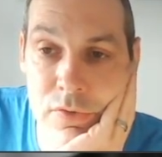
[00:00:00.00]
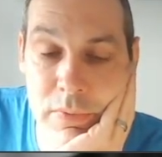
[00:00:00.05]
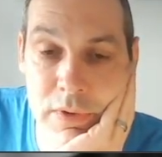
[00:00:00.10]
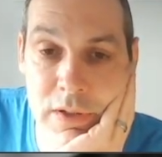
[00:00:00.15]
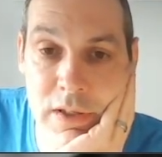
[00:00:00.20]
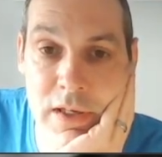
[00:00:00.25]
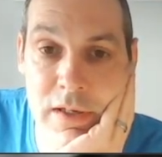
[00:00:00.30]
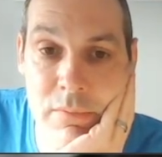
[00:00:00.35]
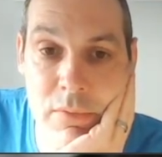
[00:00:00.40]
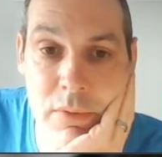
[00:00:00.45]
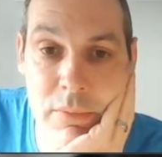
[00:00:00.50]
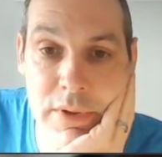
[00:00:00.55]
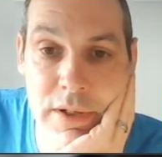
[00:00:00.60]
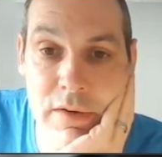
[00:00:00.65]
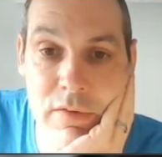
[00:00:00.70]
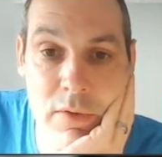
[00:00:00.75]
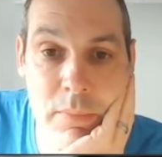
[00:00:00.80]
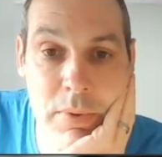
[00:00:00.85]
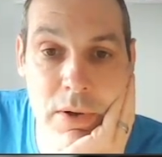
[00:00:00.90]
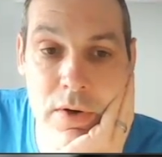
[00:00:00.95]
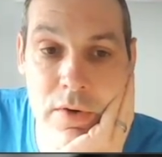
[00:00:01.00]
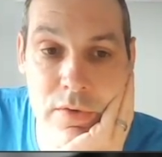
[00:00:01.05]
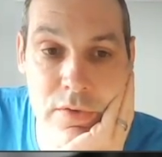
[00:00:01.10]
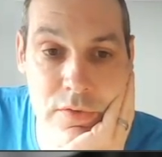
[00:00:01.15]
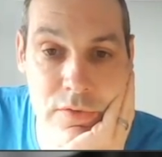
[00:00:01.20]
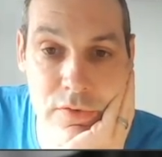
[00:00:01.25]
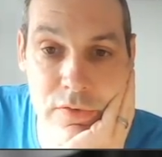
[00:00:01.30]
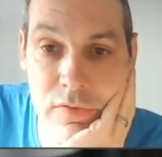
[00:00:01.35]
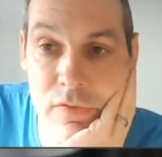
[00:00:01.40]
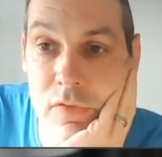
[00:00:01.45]
We came up here.
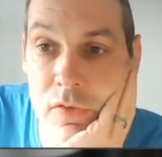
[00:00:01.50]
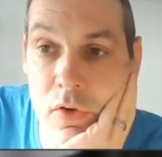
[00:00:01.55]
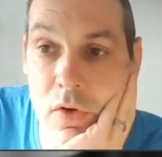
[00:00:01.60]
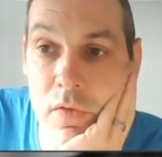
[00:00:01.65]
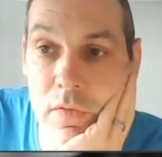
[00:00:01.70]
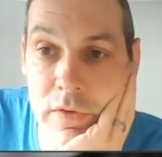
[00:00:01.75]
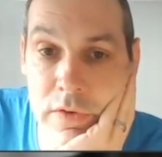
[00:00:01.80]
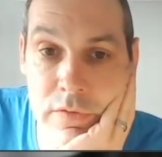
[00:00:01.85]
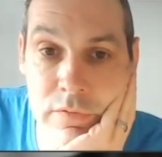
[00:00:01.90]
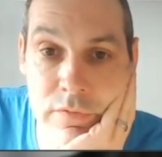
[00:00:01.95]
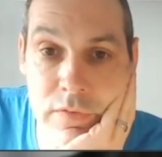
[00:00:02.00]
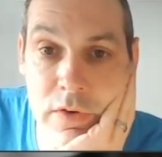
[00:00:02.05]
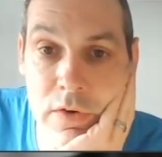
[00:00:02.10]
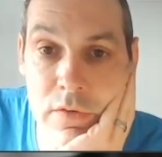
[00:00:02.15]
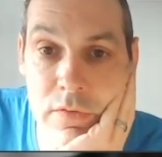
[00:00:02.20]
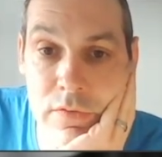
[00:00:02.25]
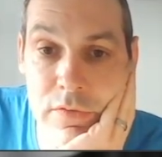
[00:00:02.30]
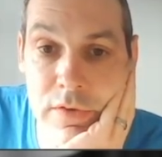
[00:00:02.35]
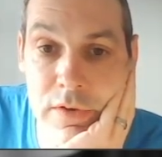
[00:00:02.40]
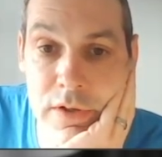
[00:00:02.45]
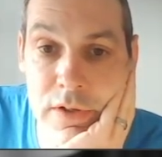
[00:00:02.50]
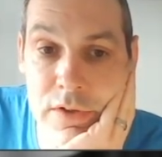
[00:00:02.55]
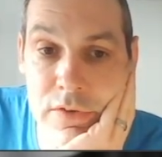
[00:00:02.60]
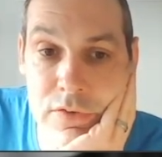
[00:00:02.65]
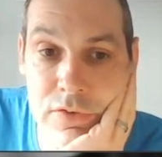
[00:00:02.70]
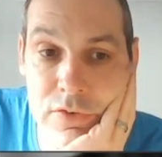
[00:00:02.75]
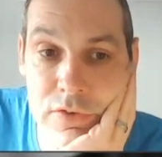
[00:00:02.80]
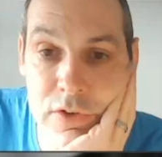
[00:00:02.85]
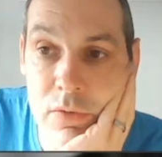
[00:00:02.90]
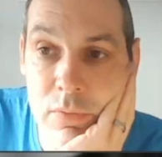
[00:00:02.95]
Opponents got the
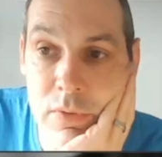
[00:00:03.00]
advantage.